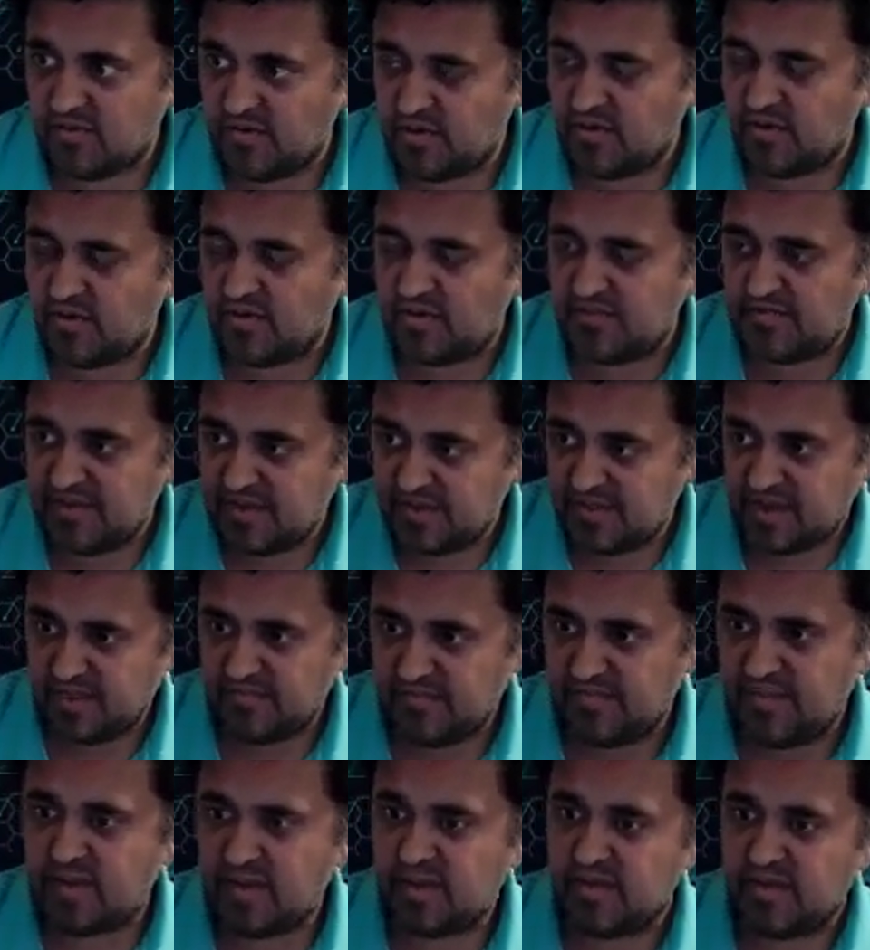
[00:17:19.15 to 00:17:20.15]
well, you want to be like
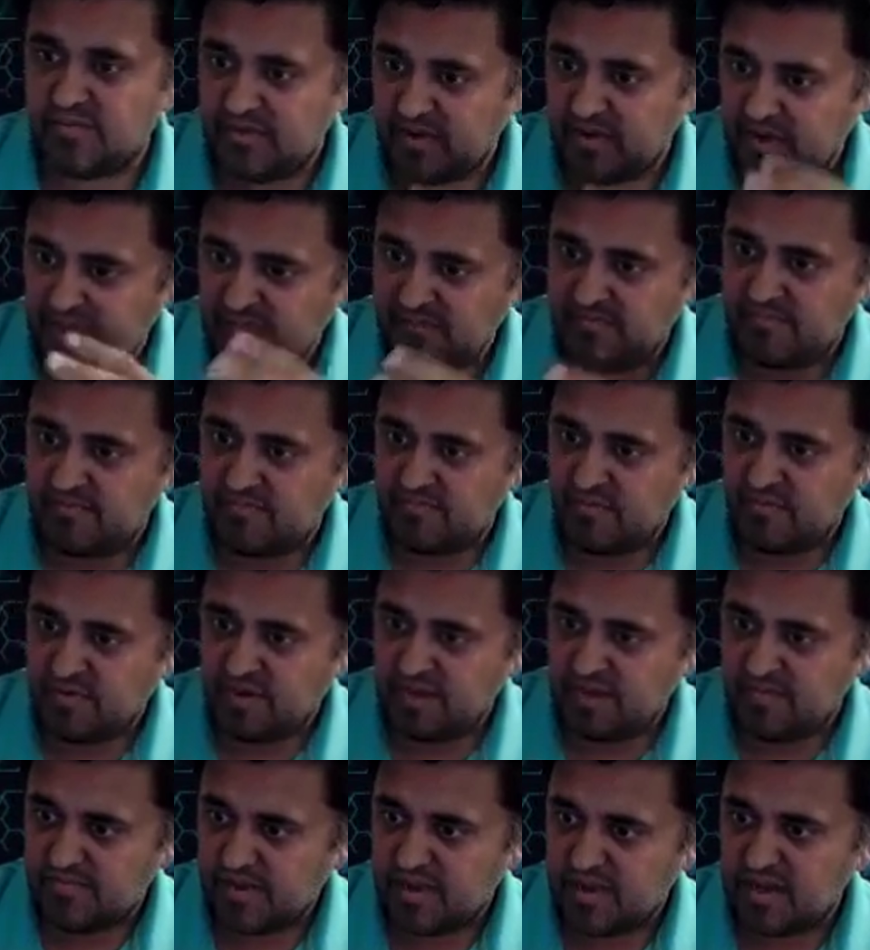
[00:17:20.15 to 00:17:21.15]
a big company,
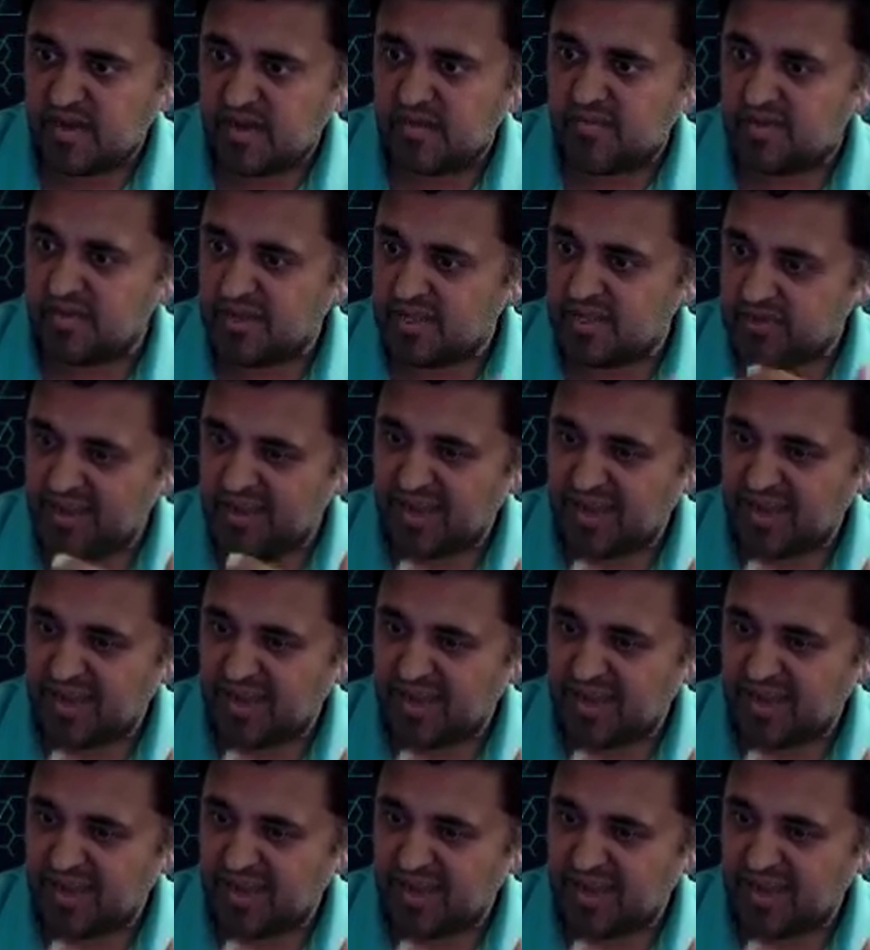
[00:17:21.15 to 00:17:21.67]
bring in big companies.